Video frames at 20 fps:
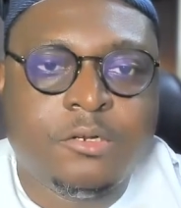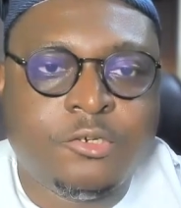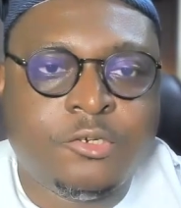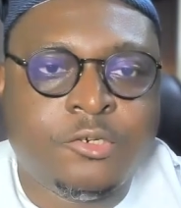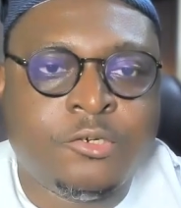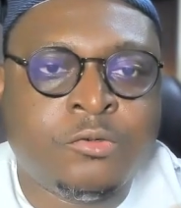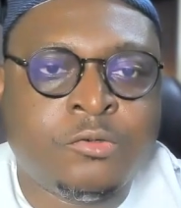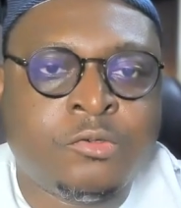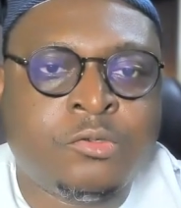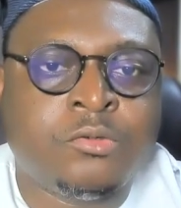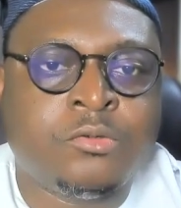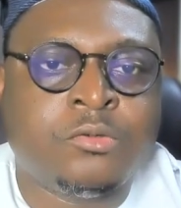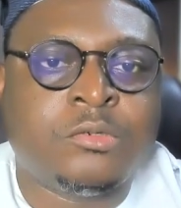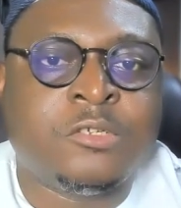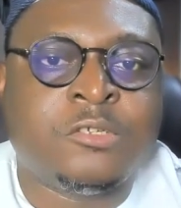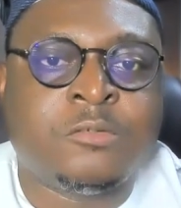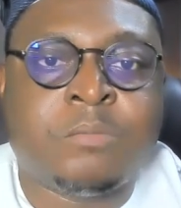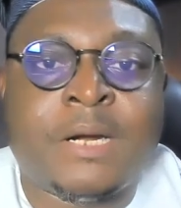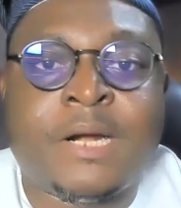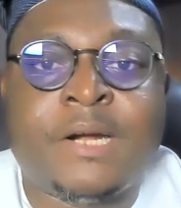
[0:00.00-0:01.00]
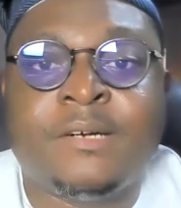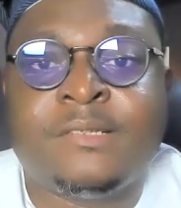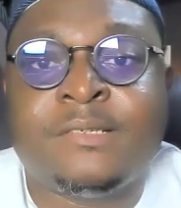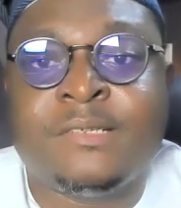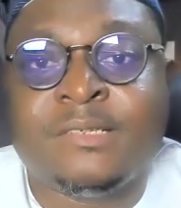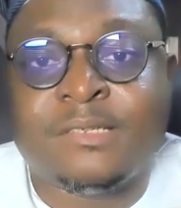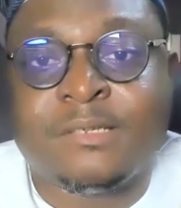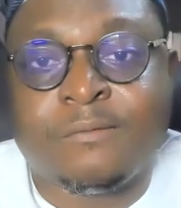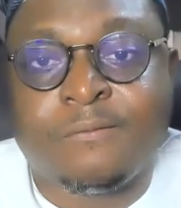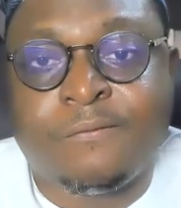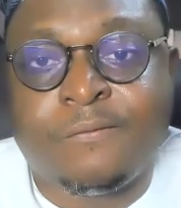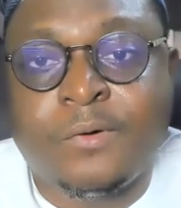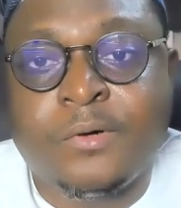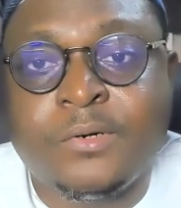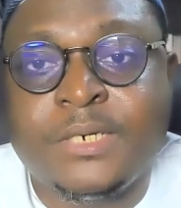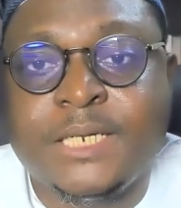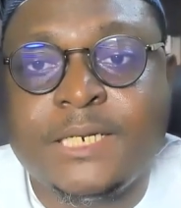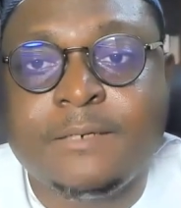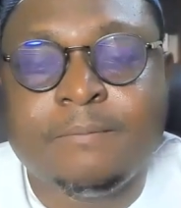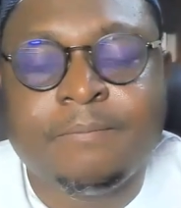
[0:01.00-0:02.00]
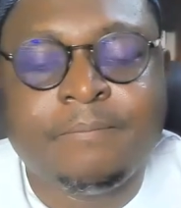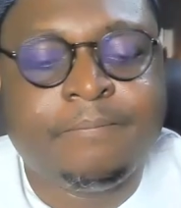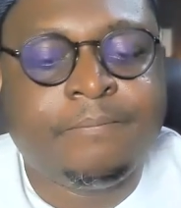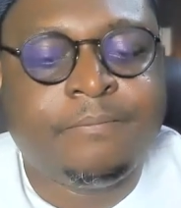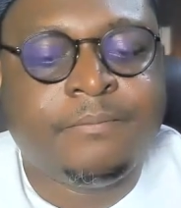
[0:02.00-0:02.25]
due to disparities in funding,